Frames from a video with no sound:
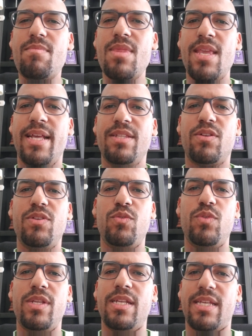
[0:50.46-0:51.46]
And so you
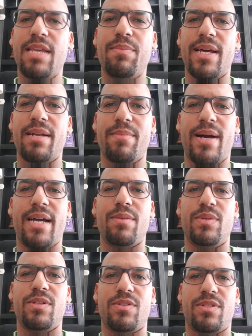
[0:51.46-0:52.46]
need to keep that in mind
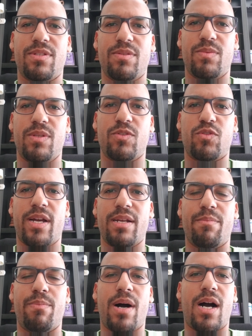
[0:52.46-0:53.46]
when you're trying to
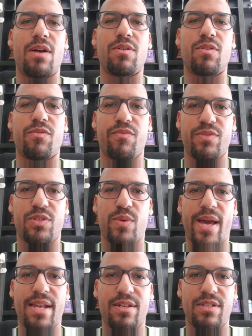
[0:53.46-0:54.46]
borrow
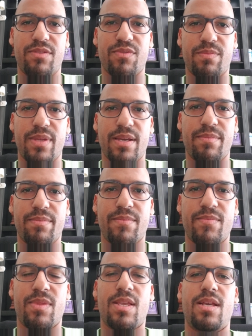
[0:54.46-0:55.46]
strategies from them.
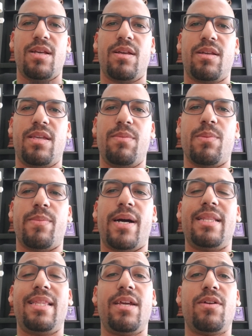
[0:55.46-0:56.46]
Keep in
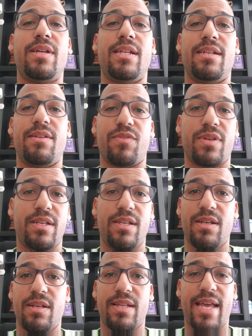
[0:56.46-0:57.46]
mind, they're in a different
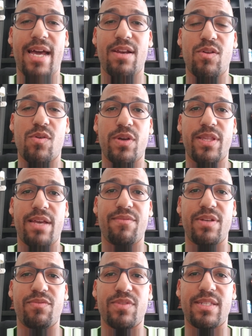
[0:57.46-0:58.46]
category. They have a
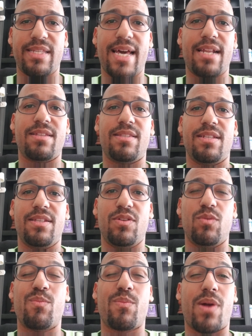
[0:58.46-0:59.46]
different status than
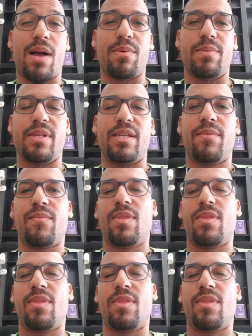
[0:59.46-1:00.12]
you, probably.